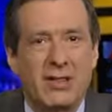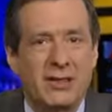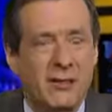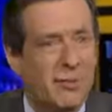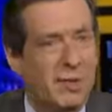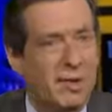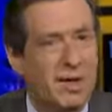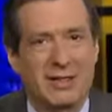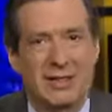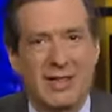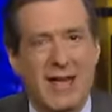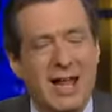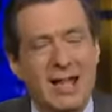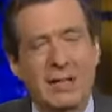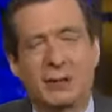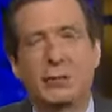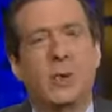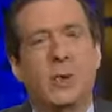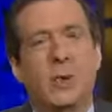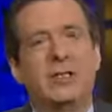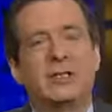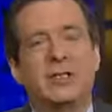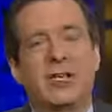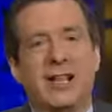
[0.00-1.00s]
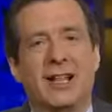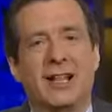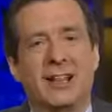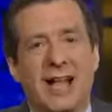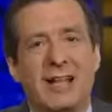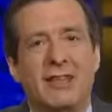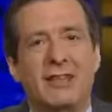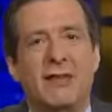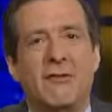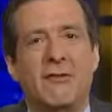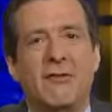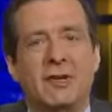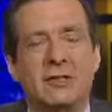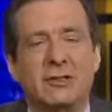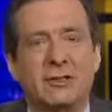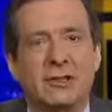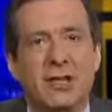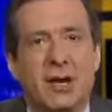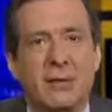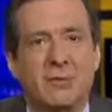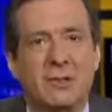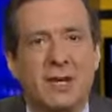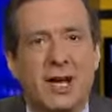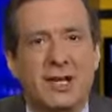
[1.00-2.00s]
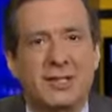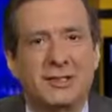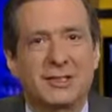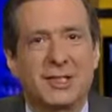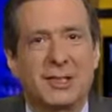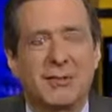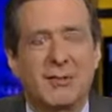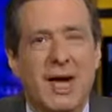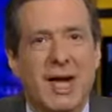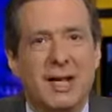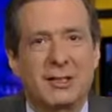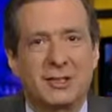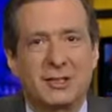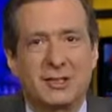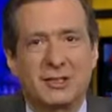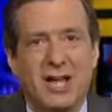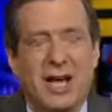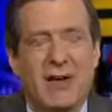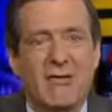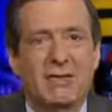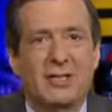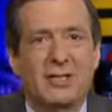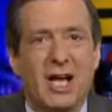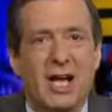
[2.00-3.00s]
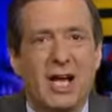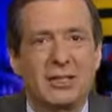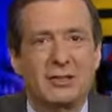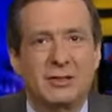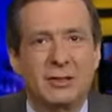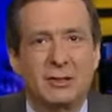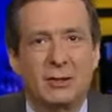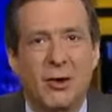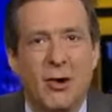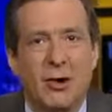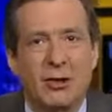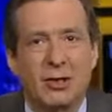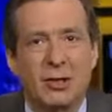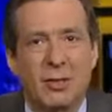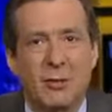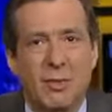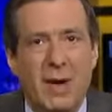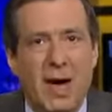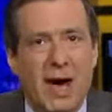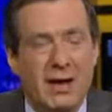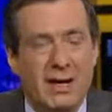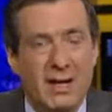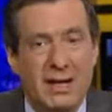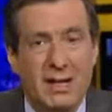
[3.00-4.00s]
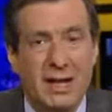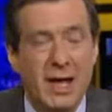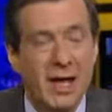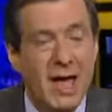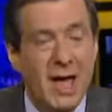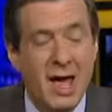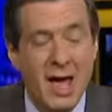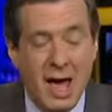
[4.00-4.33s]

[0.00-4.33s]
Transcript: There have been a lot of tweets on a lot of different subjects, and I'm anxious to have a chance to talk to you about it.